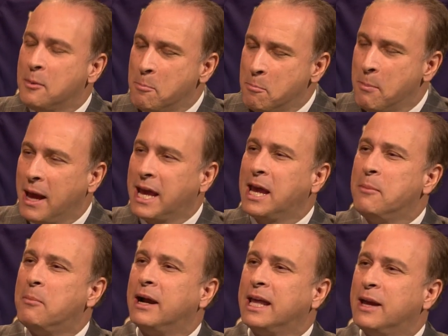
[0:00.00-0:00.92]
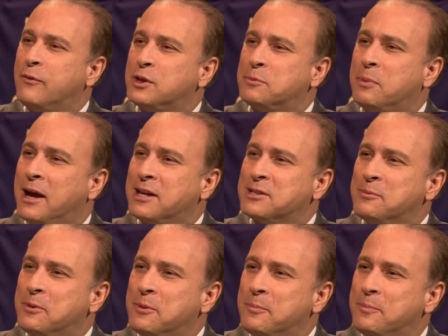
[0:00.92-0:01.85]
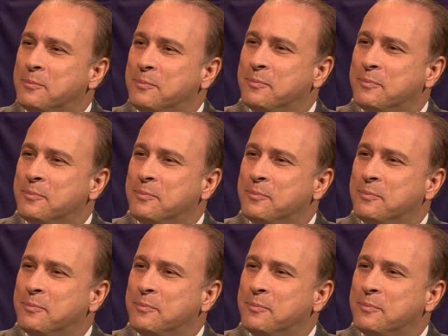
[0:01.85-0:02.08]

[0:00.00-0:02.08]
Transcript: making money if it's possible. That's